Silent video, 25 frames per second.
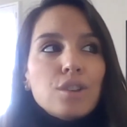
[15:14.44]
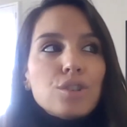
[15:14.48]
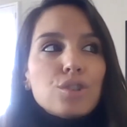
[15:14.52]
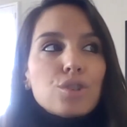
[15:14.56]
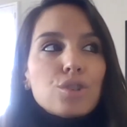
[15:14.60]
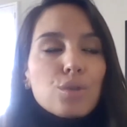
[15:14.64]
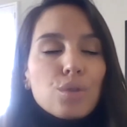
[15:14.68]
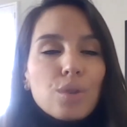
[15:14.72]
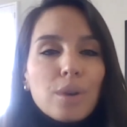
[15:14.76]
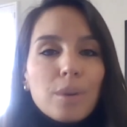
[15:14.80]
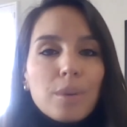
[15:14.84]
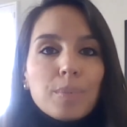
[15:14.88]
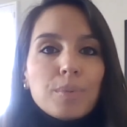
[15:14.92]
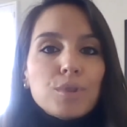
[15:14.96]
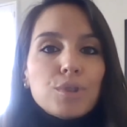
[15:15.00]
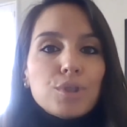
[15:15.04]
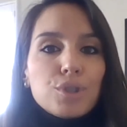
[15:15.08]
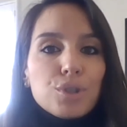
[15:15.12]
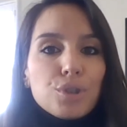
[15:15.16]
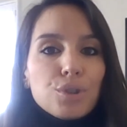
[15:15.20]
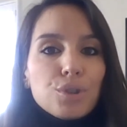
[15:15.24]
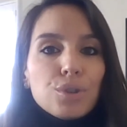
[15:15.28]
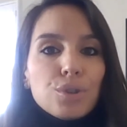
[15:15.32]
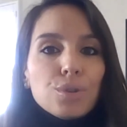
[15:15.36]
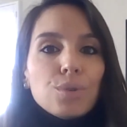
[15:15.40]
trip
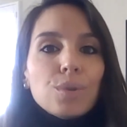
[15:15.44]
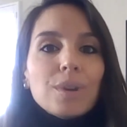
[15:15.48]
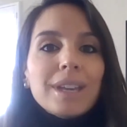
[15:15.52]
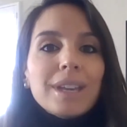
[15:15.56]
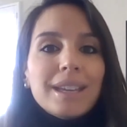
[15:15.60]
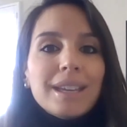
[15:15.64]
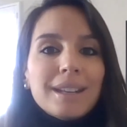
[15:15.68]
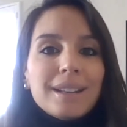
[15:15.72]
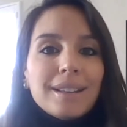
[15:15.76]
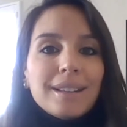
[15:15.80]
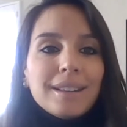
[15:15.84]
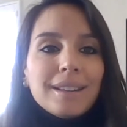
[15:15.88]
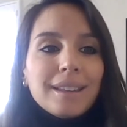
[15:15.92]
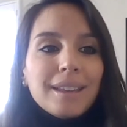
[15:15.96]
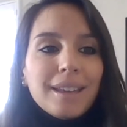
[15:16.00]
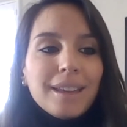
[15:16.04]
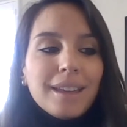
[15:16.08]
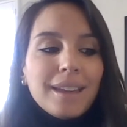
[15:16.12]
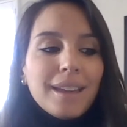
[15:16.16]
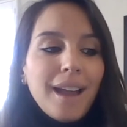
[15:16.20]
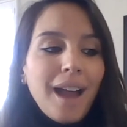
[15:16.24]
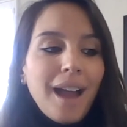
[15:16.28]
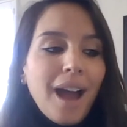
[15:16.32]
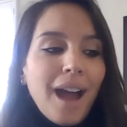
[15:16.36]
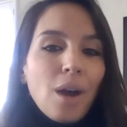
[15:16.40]
to
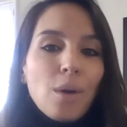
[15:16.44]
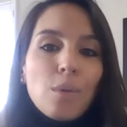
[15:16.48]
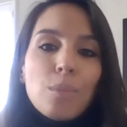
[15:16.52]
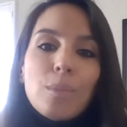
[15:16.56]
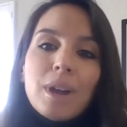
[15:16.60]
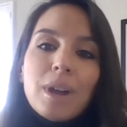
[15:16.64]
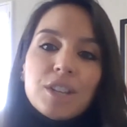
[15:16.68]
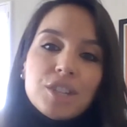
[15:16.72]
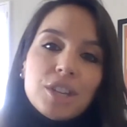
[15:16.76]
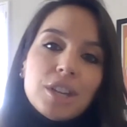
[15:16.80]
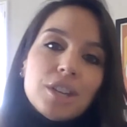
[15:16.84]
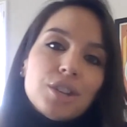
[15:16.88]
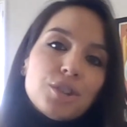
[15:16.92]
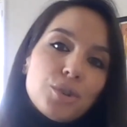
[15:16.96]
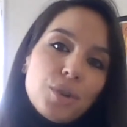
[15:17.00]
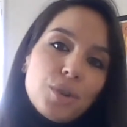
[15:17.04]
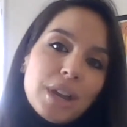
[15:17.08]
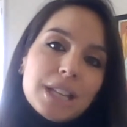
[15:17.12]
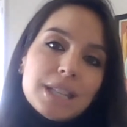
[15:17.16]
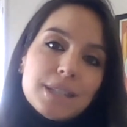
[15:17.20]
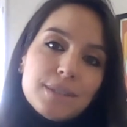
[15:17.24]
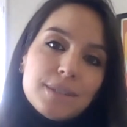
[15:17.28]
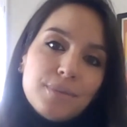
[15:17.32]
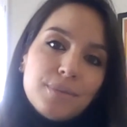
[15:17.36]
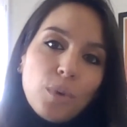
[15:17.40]
Italy, how much it
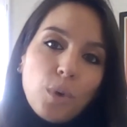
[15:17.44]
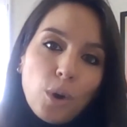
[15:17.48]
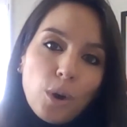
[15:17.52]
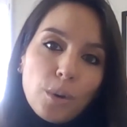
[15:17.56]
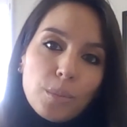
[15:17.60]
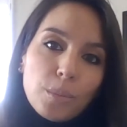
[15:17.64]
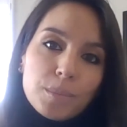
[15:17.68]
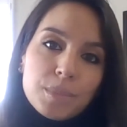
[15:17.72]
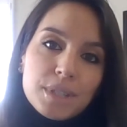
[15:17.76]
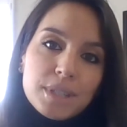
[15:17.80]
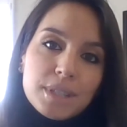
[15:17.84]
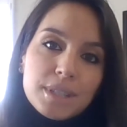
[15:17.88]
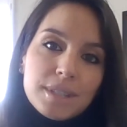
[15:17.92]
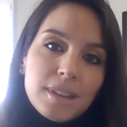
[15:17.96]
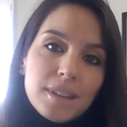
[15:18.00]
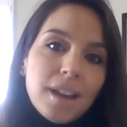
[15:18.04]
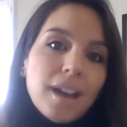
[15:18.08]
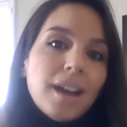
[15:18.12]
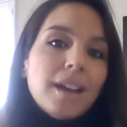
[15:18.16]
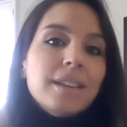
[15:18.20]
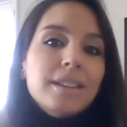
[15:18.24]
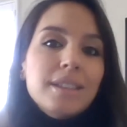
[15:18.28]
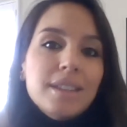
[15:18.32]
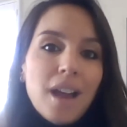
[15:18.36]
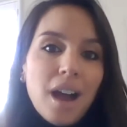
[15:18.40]
transforms
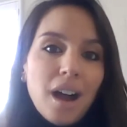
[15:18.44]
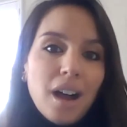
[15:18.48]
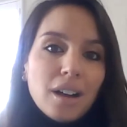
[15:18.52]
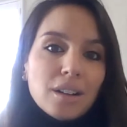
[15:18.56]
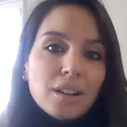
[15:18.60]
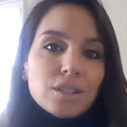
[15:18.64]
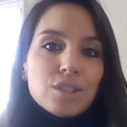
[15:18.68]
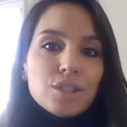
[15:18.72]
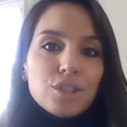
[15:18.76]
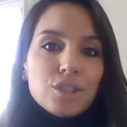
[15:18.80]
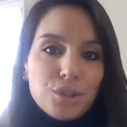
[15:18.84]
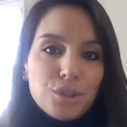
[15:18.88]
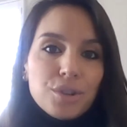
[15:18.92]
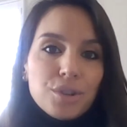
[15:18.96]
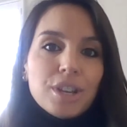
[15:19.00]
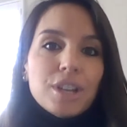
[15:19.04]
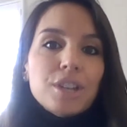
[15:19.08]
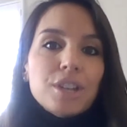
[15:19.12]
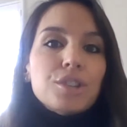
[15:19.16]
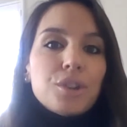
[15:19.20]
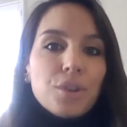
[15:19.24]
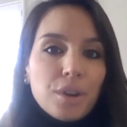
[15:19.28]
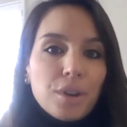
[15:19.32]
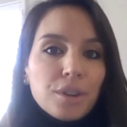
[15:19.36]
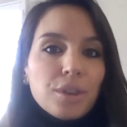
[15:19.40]
a young
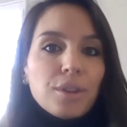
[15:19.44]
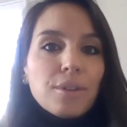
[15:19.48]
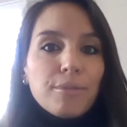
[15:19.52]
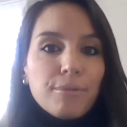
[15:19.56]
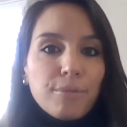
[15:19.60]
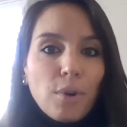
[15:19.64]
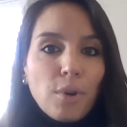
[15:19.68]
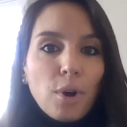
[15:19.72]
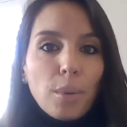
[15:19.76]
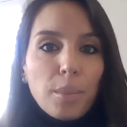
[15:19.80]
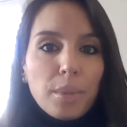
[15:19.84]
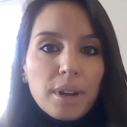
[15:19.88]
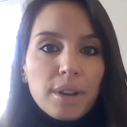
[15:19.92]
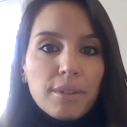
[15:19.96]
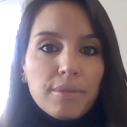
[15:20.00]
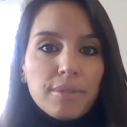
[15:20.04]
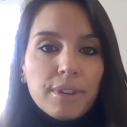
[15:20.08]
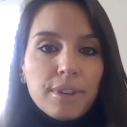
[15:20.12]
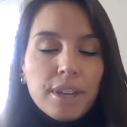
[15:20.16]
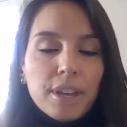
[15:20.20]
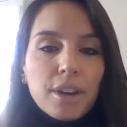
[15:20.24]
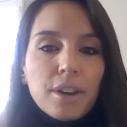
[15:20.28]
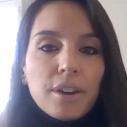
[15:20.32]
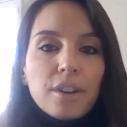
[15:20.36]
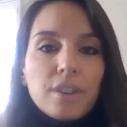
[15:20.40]
student during their formative
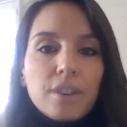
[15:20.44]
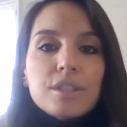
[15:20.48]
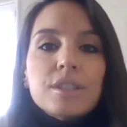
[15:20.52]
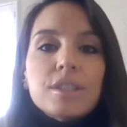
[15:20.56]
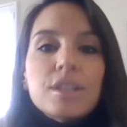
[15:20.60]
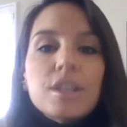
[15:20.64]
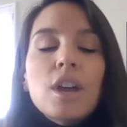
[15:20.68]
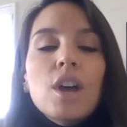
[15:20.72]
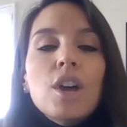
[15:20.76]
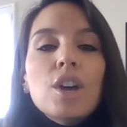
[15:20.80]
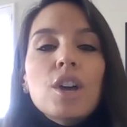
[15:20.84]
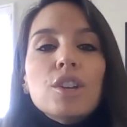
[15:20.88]
years.